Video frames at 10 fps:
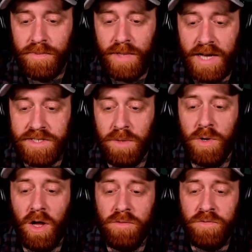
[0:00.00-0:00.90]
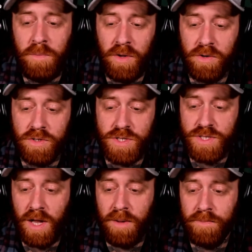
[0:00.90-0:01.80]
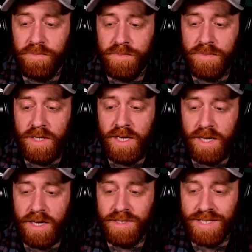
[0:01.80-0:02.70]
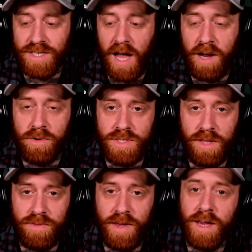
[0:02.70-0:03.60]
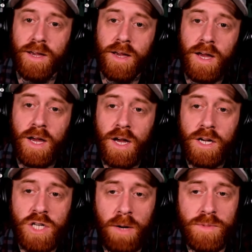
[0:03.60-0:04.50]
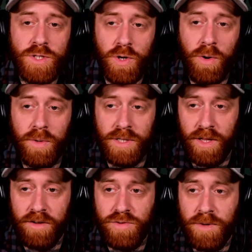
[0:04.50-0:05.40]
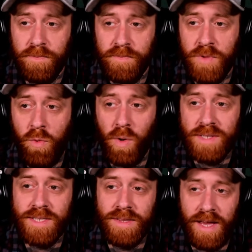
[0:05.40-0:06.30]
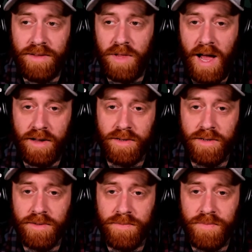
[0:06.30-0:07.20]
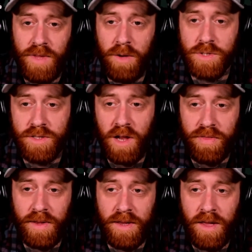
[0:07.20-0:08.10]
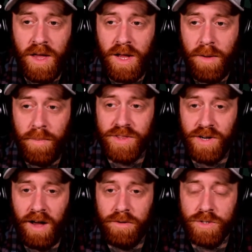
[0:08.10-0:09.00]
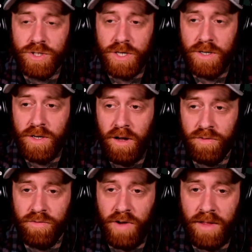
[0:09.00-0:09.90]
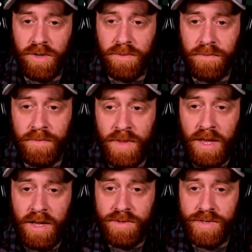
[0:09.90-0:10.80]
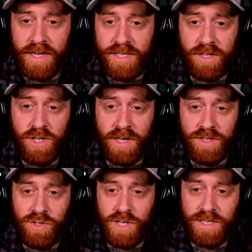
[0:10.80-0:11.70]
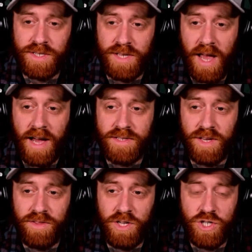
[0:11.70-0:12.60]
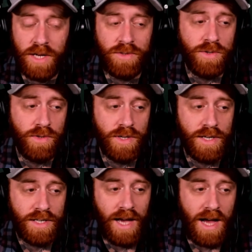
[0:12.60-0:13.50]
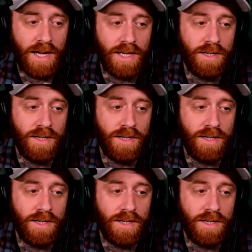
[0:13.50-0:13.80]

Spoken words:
As someone unfamiliar to some, he desires that they come to know and love him. What did they lack? It was nothing but the knowledge of the Father. The next section is Jesus as the gentle guide.